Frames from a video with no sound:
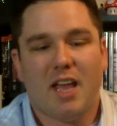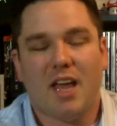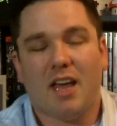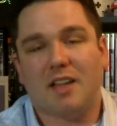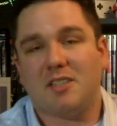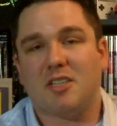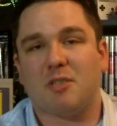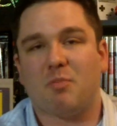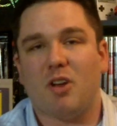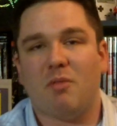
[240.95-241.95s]
Uh, it's
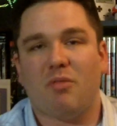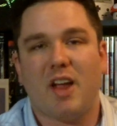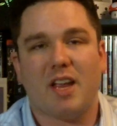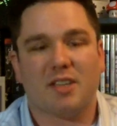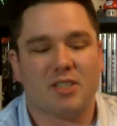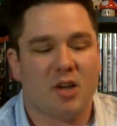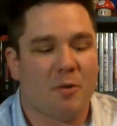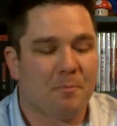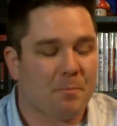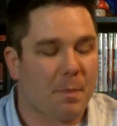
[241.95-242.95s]
his spring break,
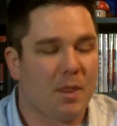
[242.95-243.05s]
so